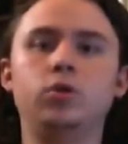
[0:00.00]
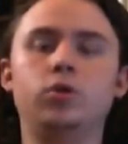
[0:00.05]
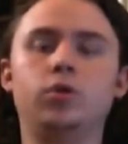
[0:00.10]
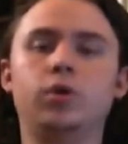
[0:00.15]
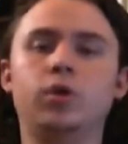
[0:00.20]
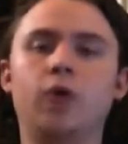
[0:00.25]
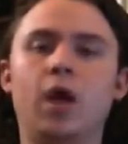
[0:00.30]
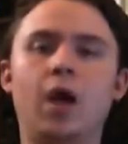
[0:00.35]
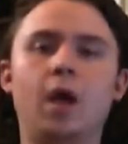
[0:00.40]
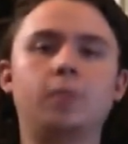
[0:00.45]
you
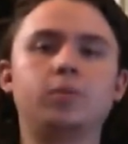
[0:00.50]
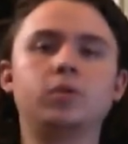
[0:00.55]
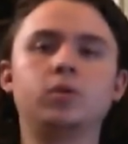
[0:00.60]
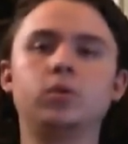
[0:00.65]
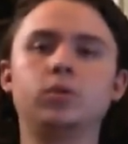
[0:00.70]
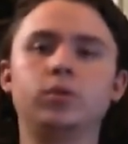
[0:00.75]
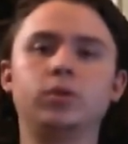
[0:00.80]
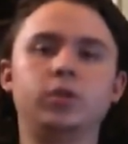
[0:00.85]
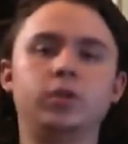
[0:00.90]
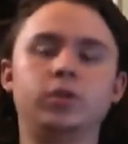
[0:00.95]
could
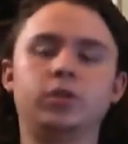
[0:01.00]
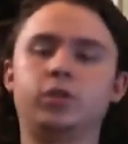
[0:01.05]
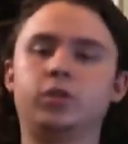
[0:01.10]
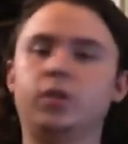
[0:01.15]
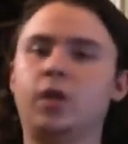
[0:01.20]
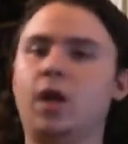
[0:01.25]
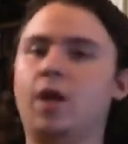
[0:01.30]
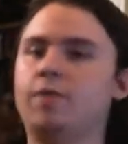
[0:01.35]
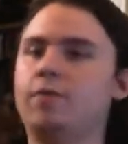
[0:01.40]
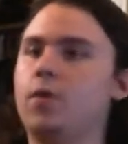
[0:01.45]
absolutely
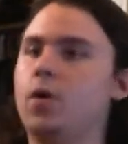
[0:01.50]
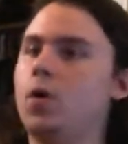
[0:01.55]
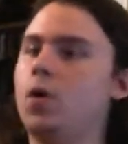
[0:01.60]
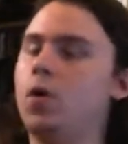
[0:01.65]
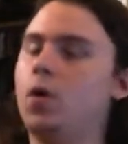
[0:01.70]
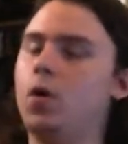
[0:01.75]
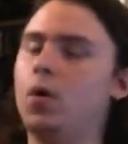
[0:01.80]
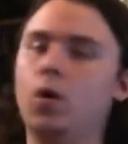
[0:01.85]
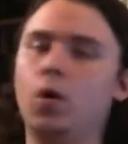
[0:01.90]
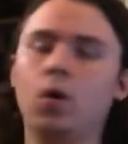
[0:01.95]
just have
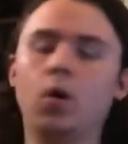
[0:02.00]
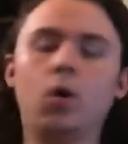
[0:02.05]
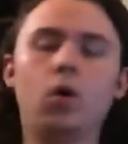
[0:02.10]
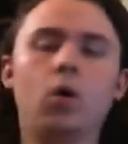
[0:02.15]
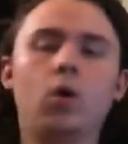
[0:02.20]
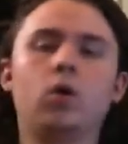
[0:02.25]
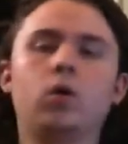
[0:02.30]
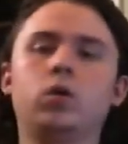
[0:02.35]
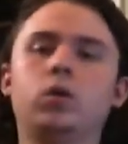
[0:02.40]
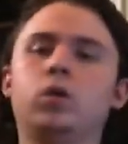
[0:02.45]

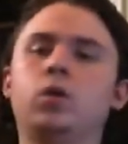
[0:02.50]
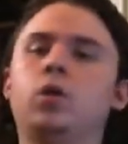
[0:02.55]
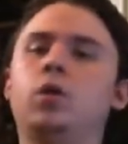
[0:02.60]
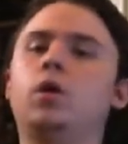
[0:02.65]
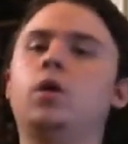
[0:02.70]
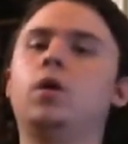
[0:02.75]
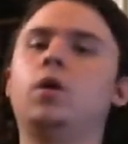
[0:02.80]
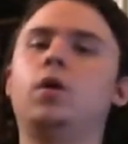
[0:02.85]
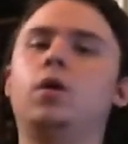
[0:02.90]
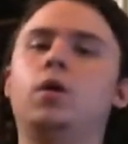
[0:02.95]
all
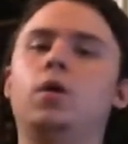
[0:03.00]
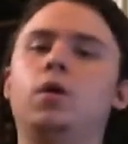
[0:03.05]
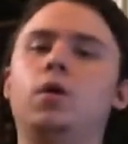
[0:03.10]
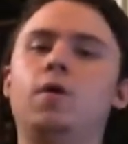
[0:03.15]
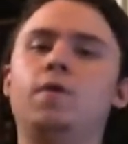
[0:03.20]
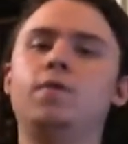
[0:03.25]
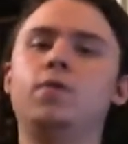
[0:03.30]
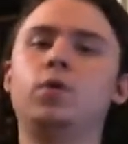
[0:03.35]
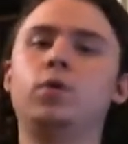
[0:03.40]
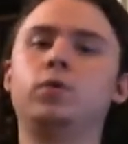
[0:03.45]

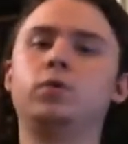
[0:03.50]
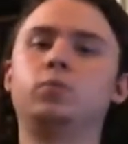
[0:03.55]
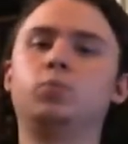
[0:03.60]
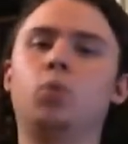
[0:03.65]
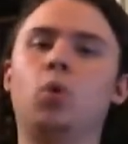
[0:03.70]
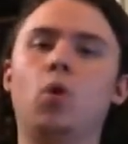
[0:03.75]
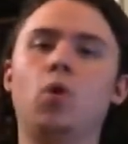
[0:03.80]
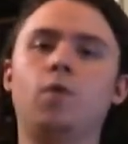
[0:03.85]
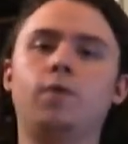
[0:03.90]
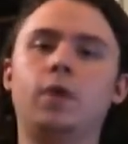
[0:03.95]
of those
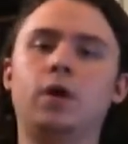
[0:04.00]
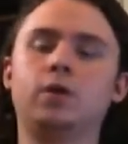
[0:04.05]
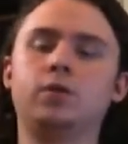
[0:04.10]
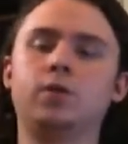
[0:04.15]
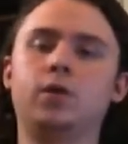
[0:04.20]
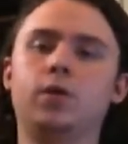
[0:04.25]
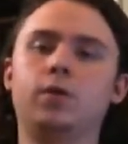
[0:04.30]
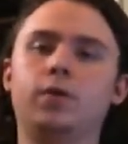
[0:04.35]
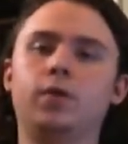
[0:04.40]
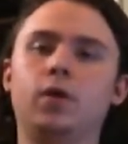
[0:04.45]

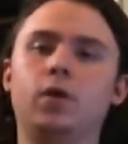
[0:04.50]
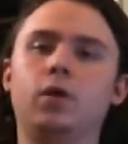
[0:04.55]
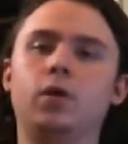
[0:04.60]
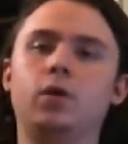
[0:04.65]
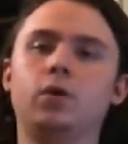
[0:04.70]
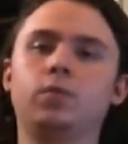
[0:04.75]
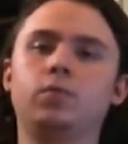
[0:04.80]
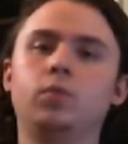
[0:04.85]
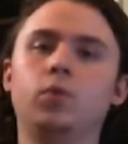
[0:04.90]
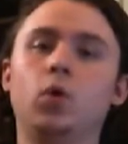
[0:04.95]
profiles on
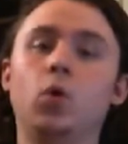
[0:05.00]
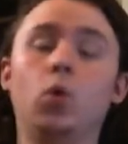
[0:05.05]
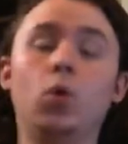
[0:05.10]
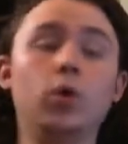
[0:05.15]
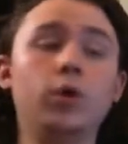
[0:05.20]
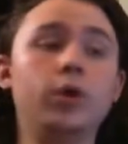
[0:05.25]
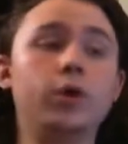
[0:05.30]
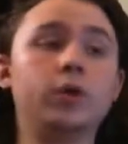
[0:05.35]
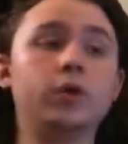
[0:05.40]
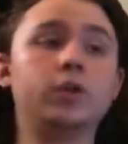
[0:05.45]
there.
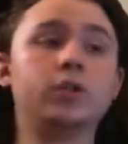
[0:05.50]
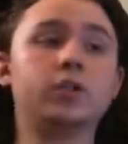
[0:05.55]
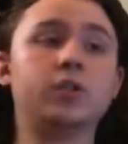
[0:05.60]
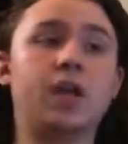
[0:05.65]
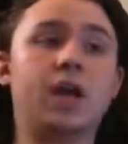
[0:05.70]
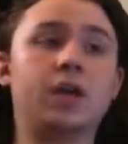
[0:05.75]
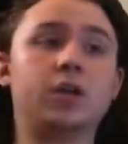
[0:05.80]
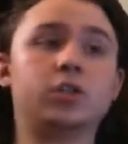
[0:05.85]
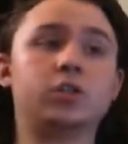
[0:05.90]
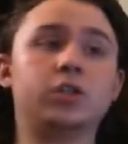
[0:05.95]
Or you could
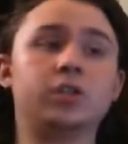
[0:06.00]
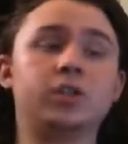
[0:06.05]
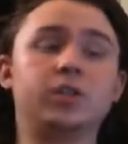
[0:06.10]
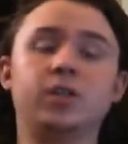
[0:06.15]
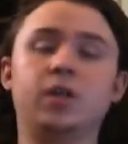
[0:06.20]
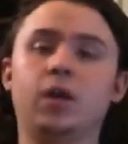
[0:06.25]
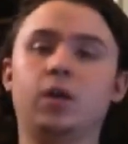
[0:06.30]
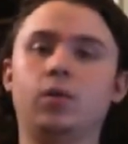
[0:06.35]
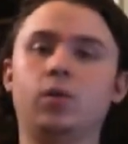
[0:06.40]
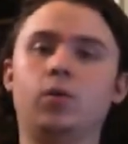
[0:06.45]
just actually
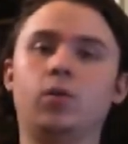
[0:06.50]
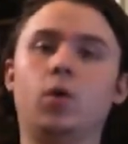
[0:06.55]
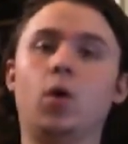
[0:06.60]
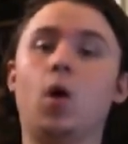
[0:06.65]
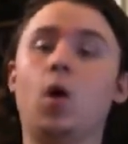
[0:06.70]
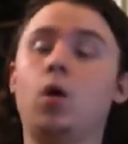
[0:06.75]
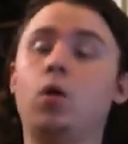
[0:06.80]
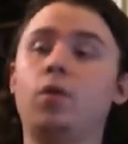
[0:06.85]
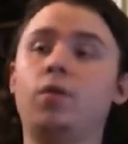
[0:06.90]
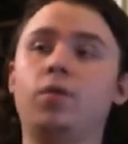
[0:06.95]
download
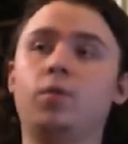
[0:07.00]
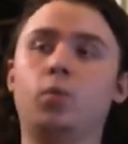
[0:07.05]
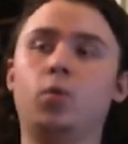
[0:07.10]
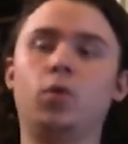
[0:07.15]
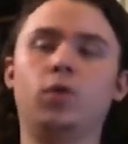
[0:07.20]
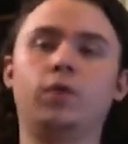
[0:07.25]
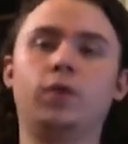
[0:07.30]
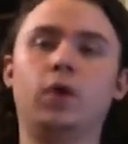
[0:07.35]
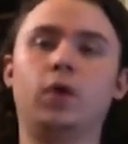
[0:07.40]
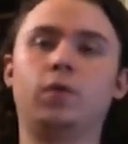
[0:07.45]
all the
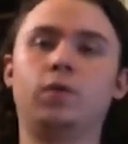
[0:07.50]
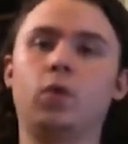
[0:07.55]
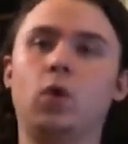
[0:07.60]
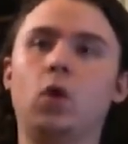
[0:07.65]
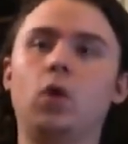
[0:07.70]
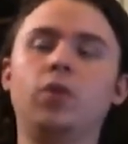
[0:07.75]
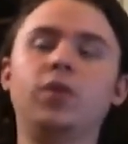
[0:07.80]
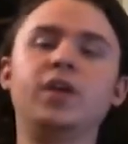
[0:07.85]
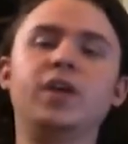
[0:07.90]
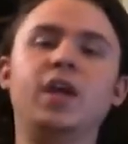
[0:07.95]
profiles for
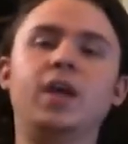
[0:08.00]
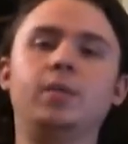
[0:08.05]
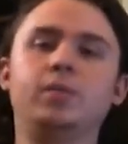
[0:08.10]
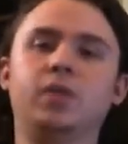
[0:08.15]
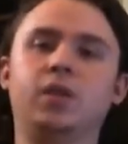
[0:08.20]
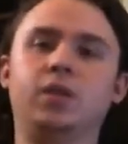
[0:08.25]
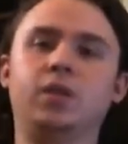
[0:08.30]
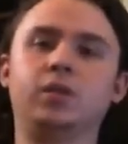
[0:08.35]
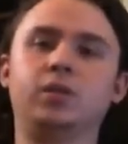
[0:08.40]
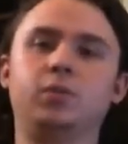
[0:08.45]
all the
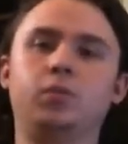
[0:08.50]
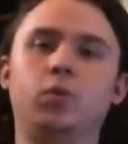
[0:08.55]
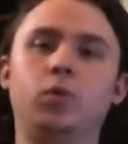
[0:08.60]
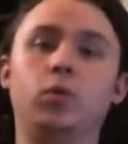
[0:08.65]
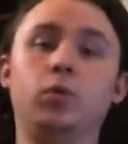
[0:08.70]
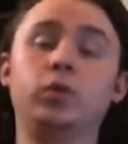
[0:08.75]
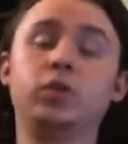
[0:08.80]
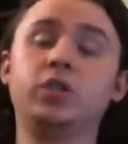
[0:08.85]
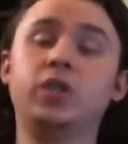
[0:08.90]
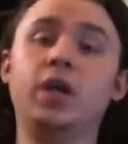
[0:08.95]
games that they
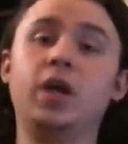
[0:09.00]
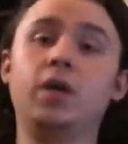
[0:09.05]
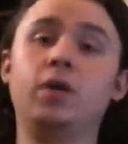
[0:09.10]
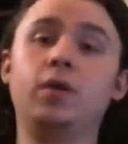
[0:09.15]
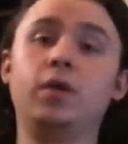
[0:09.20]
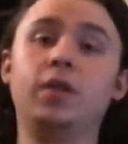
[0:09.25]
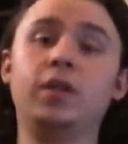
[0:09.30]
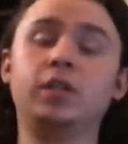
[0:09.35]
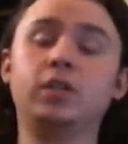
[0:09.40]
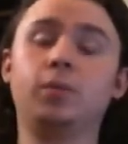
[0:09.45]
support, which
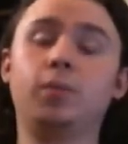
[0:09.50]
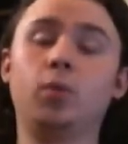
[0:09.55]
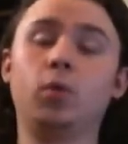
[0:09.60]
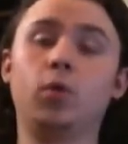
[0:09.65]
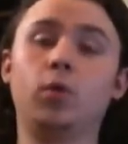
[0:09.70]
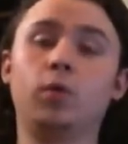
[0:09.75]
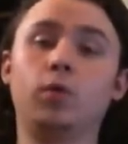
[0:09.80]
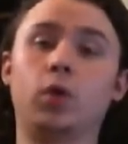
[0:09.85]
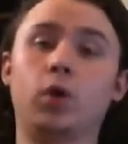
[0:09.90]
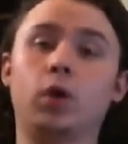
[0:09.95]
they
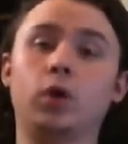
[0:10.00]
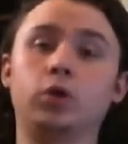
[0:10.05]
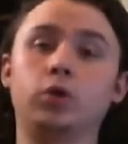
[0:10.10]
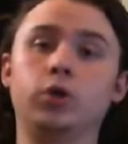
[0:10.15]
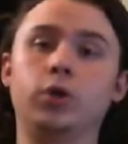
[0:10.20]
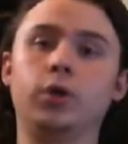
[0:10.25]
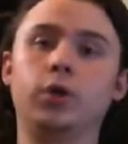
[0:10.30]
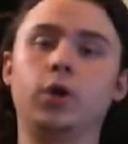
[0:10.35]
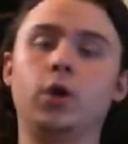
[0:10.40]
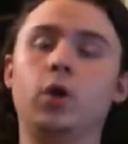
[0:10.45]
support over
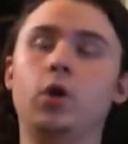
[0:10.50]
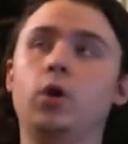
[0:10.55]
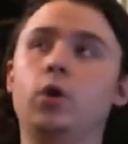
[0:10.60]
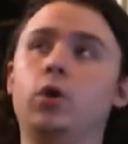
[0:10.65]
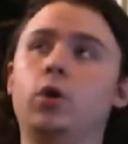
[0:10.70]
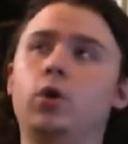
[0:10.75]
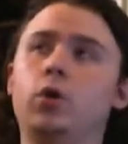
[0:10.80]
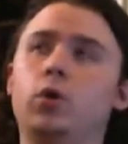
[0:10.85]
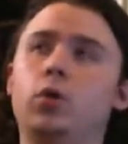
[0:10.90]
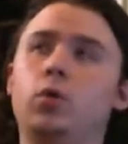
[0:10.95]
100
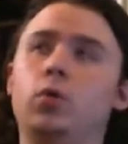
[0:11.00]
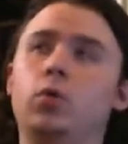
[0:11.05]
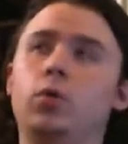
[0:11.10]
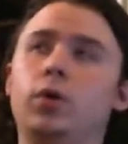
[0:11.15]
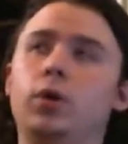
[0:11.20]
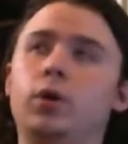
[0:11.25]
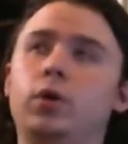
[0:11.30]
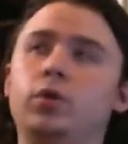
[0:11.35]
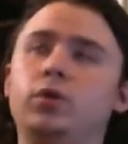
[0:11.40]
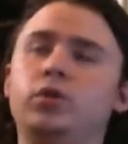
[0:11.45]

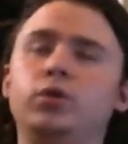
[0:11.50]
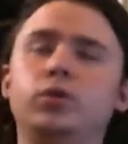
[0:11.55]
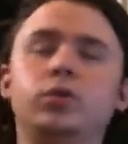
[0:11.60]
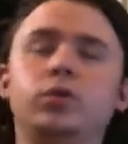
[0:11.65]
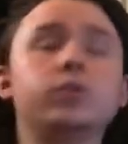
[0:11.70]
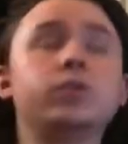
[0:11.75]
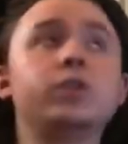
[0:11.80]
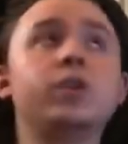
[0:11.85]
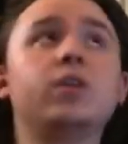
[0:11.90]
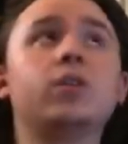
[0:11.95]
or nearly
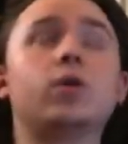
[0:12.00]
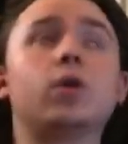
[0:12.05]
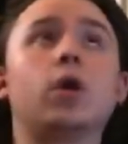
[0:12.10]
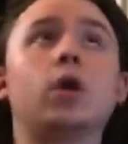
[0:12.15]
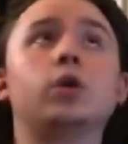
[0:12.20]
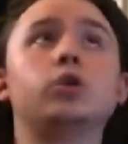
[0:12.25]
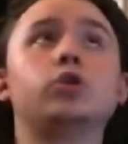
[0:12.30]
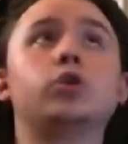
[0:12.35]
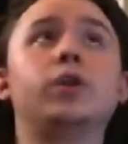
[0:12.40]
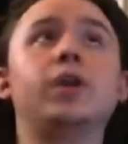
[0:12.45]
200. It's either
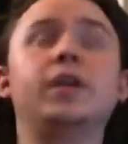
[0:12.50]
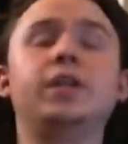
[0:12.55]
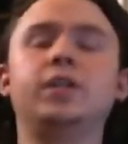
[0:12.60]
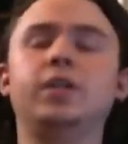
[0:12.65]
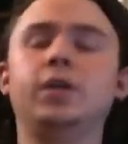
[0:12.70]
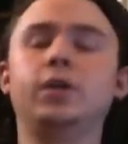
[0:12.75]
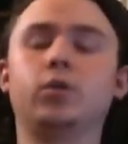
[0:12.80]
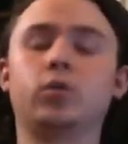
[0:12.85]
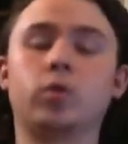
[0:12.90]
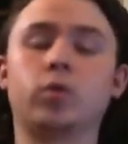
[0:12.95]

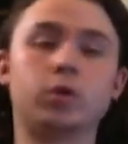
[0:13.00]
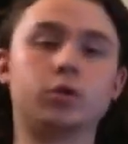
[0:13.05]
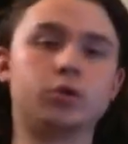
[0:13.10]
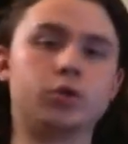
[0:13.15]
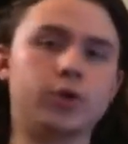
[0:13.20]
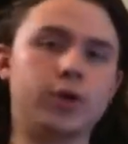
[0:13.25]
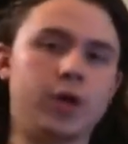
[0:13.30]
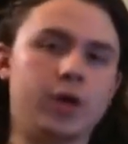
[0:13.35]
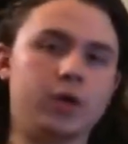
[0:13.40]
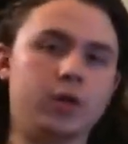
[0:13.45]
118 or
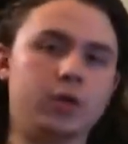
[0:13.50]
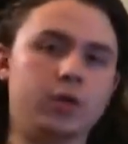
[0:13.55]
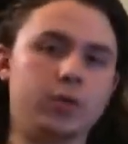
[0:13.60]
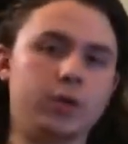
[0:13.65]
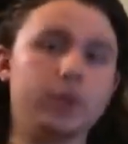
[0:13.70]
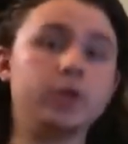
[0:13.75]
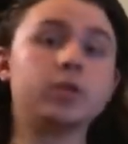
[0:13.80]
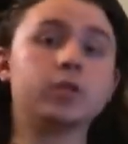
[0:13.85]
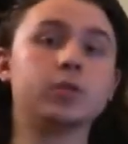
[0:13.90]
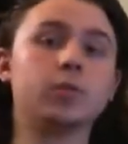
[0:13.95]

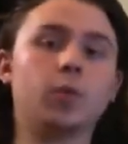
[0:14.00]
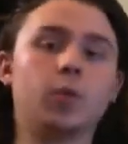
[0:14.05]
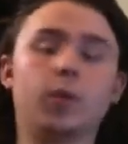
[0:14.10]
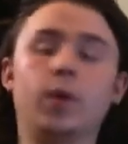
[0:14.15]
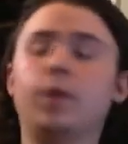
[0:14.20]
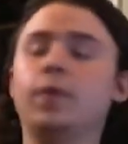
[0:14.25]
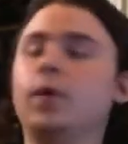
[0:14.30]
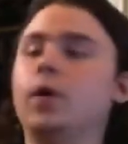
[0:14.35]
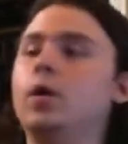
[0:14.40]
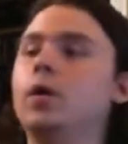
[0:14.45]
193, somewhere
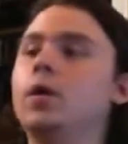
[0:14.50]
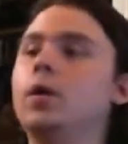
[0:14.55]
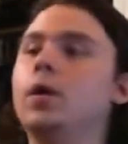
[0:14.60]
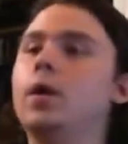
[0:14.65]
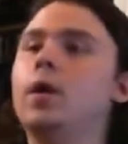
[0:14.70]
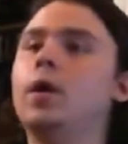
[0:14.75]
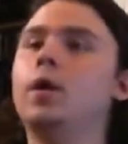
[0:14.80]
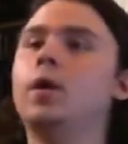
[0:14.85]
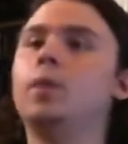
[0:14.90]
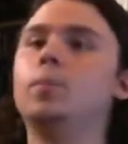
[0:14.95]
around there.
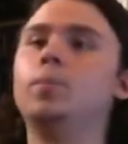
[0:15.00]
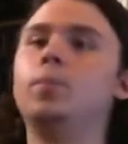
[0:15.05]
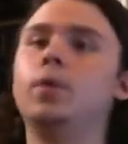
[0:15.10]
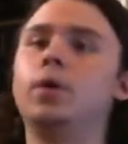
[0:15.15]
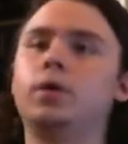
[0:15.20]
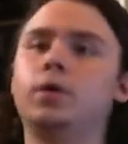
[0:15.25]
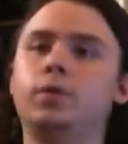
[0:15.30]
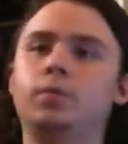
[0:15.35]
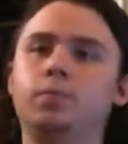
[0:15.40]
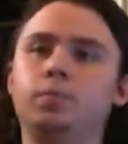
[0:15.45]

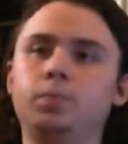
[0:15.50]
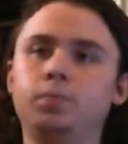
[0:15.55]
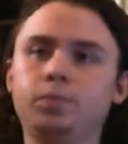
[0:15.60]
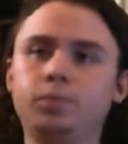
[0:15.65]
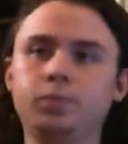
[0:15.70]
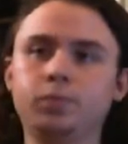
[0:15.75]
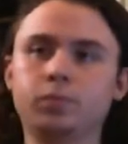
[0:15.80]
But